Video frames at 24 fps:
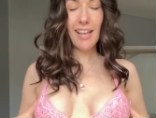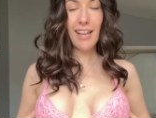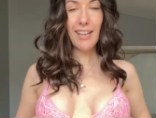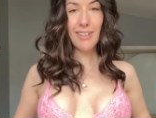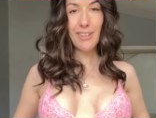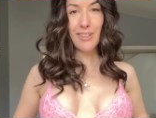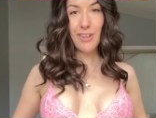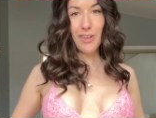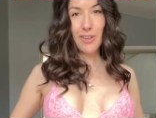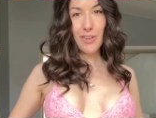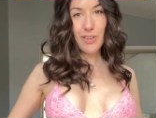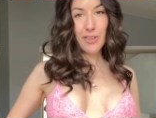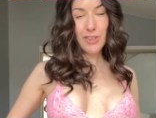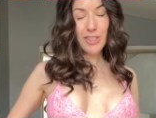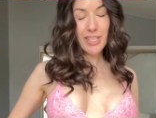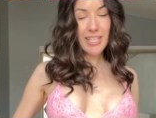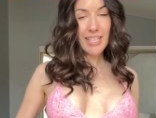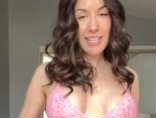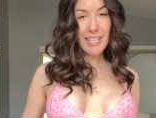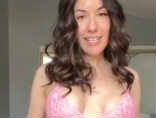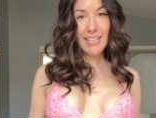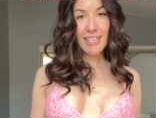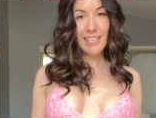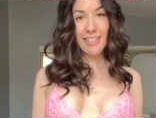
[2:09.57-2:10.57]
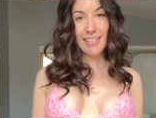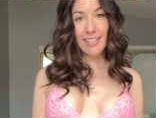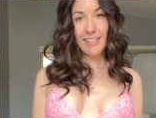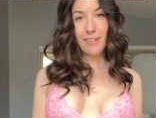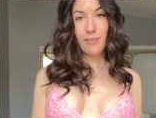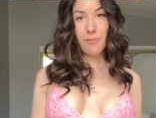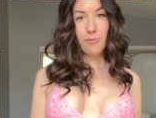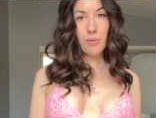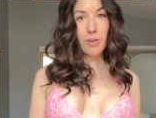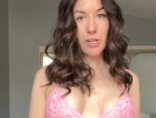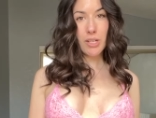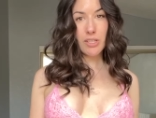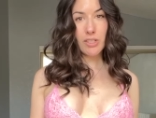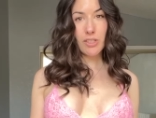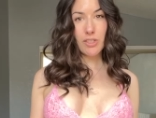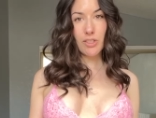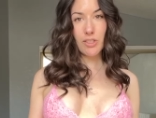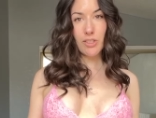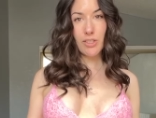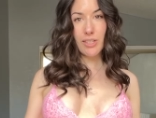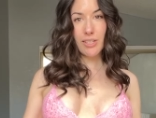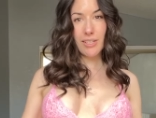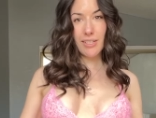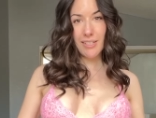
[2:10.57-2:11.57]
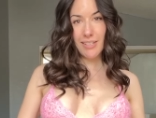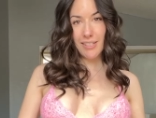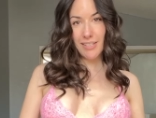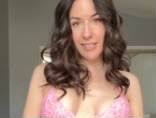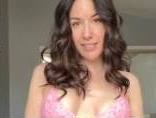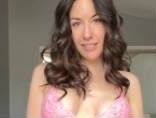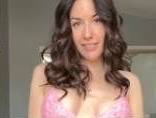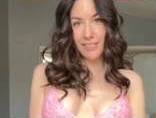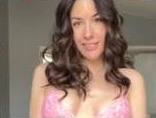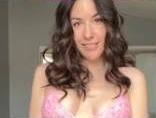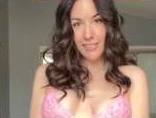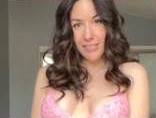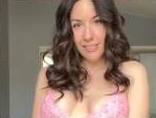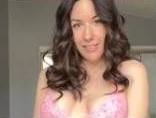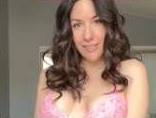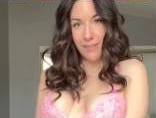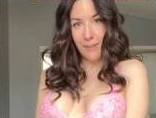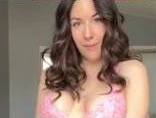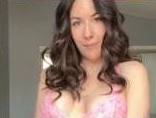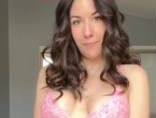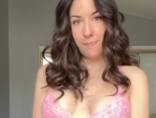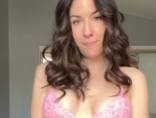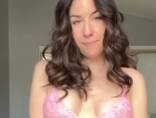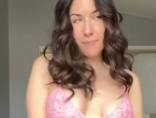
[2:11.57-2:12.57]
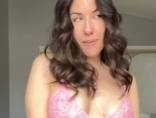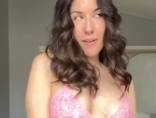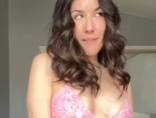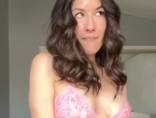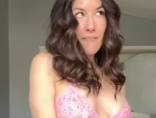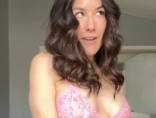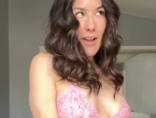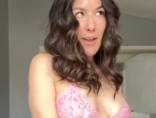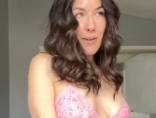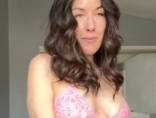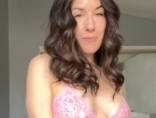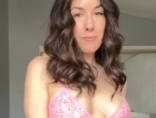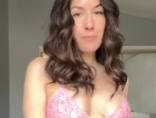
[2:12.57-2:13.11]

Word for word: and girly, which is my vibe.